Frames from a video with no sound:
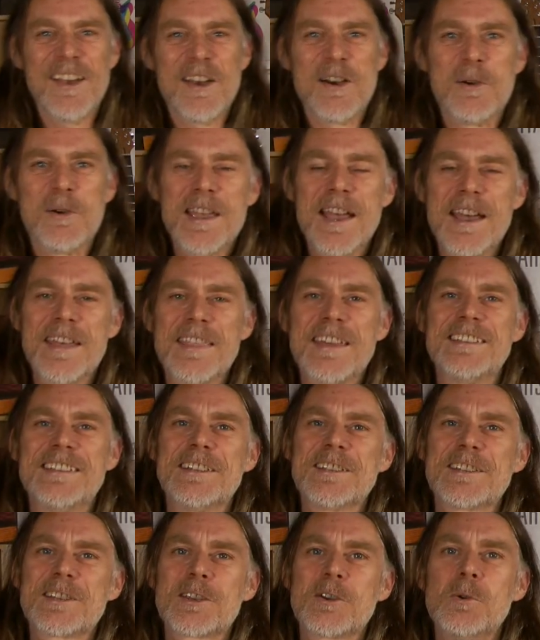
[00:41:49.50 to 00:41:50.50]
Oh yeah, they
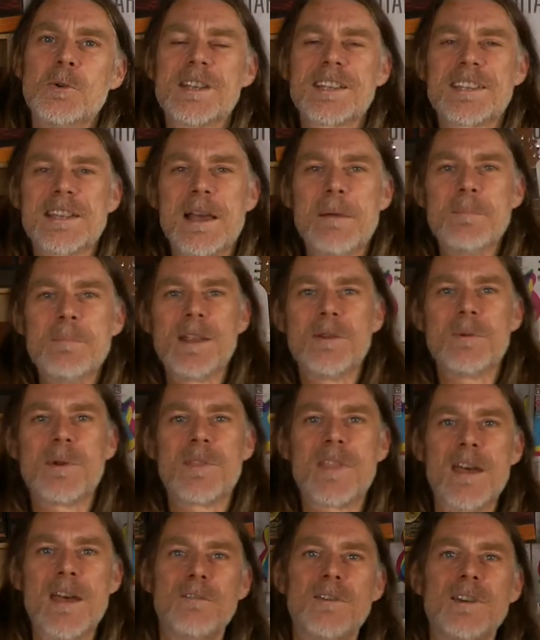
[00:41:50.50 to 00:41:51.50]
did a school assembly with
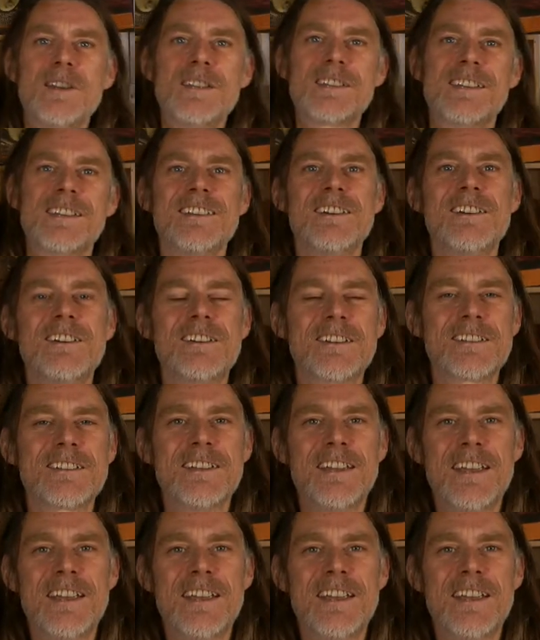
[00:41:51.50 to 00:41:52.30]
their finished guitars.